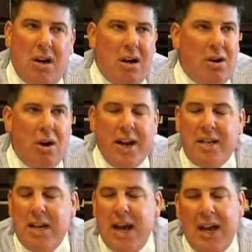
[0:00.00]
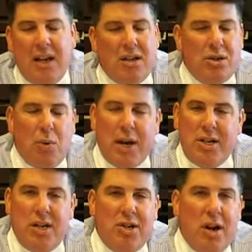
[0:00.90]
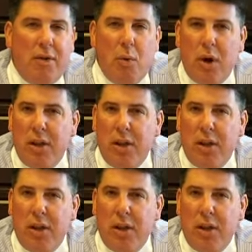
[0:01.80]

a great day to watch each and every one